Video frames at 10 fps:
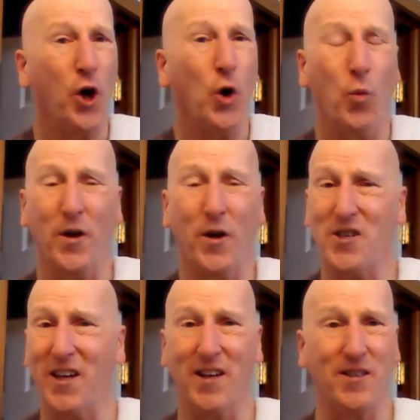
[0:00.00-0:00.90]
which
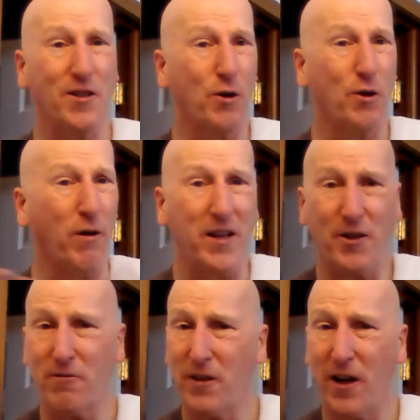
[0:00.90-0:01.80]
is a great
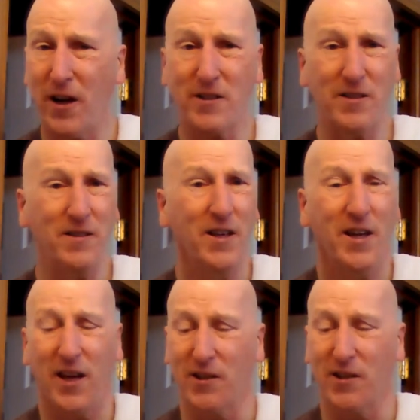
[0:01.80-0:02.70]
introduction.
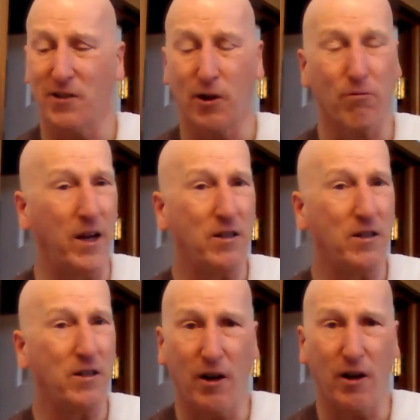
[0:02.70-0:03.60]
It's a great
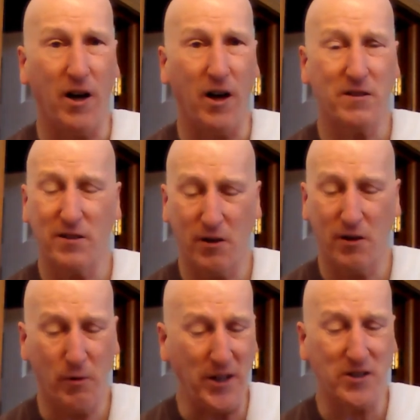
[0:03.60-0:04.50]
cost,
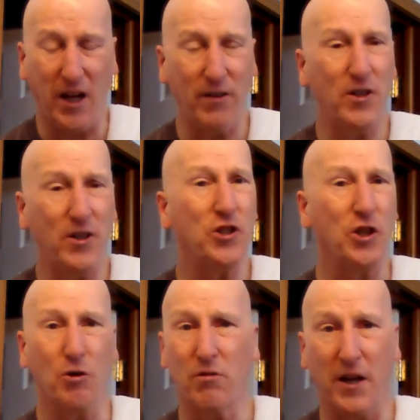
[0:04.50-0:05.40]
great savings.
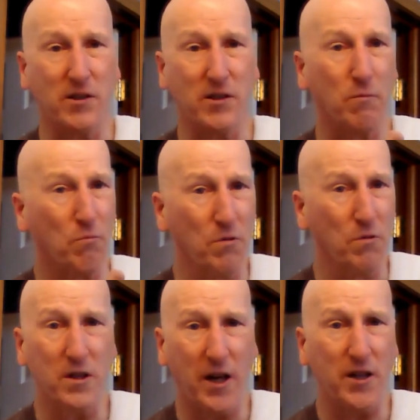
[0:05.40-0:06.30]
You'll get some
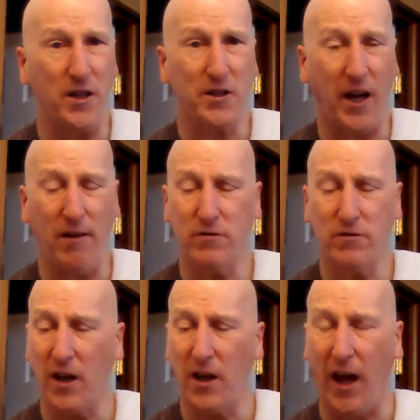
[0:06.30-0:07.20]
really nice
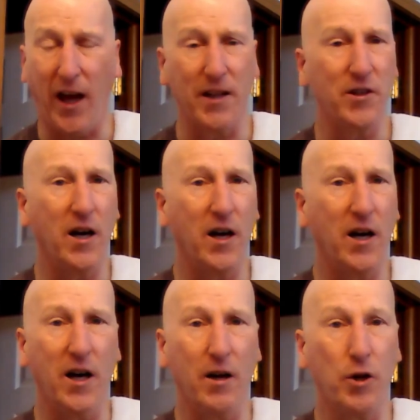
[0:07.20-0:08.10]
shaves, and
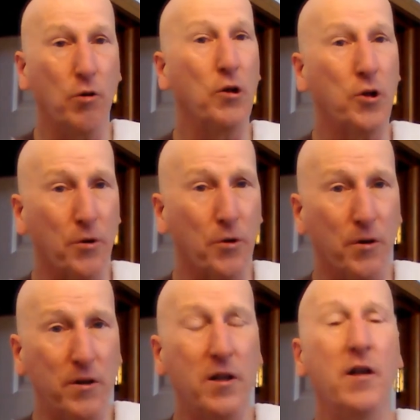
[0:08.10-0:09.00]
you'll
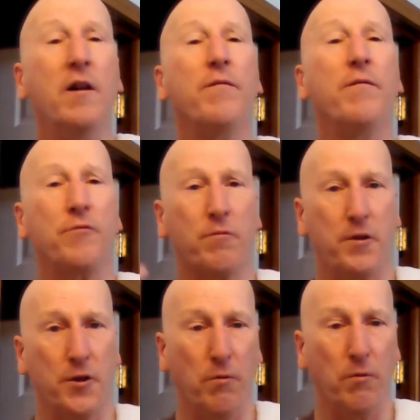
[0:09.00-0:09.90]
learn
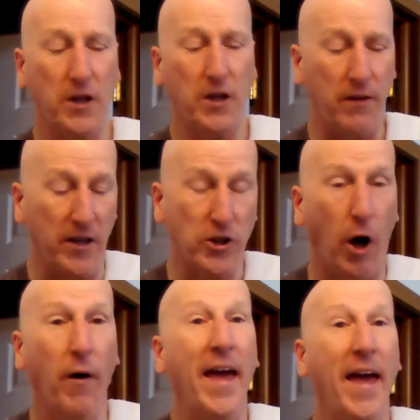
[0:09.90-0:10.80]
traditional wet shaving. So